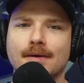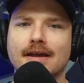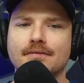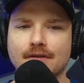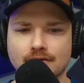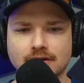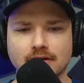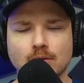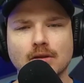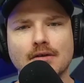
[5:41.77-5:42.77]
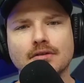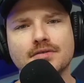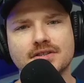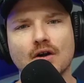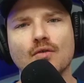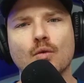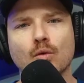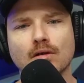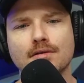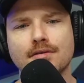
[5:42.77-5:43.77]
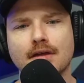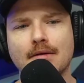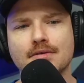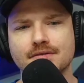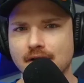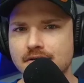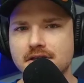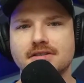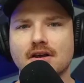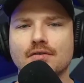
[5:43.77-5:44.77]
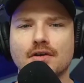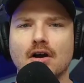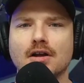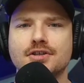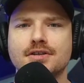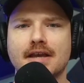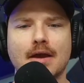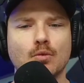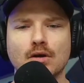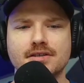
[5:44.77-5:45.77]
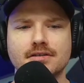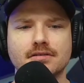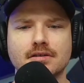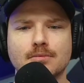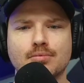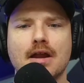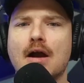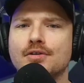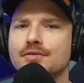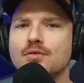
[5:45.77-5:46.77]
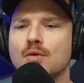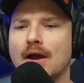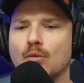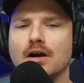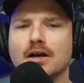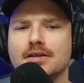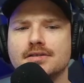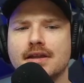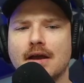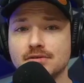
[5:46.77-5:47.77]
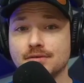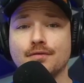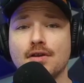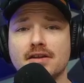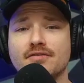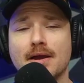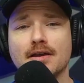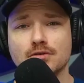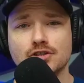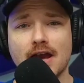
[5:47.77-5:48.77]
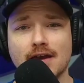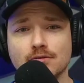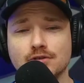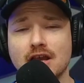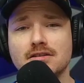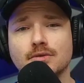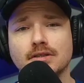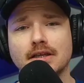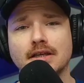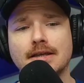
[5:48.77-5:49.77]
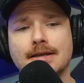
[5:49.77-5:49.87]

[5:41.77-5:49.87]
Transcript: I had a very low level of self worth. I was very self conscious. I wasn't proud of who I was, and I was afraid of my own shadow, genuinely. Mm.